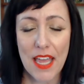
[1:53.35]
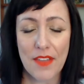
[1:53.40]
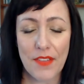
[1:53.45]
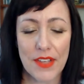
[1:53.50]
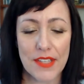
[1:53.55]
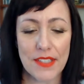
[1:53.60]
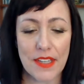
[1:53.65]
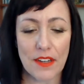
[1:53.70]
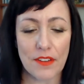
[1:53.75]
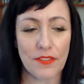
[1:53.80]
They
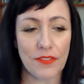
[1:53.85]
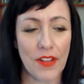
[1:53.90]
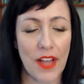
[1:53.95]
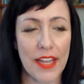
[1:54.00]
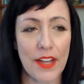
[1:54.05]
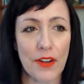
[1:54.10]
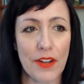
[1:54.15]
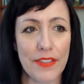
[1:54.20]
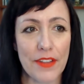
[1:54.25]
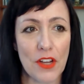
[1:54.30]
sent a
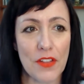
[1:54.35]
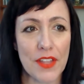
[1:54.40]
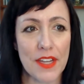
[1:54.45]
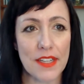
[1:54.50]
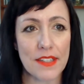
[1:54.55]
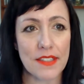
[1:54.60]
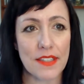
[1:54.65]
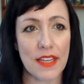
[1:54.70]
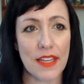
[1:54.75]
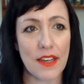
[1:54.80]
flyer in there that
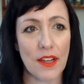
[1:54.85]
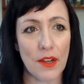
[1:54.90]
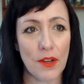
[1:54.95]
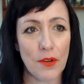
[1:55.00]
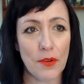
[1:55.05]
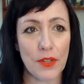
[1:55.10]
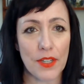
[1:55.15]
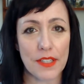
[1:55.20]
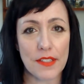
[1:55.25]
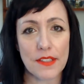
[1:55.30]
it said,
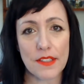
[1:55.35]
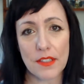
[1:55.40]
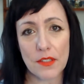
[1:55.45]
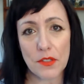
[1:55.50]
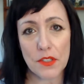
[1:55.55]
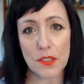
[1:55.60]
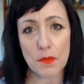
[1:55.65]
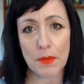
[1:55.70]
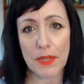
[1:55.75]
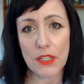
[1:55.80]
oh,
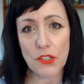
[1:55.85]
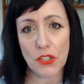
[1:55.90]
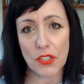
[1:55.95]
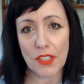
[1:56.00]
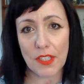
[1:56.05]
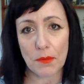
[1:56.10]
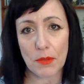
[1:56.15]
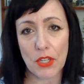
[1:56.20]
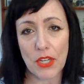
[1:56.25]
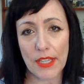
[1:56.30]
consider speech and
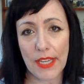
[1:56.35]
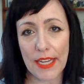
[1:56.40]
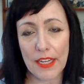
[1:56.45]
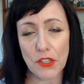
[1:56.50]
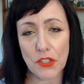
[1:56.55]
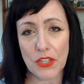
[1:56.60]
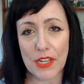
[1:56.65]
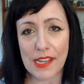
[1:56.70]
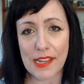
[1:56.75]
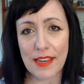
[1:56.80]

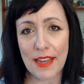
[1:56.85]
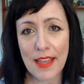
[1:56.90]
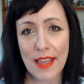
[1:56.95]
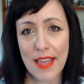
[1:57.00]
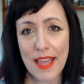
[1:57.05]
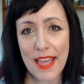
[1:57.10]
communication.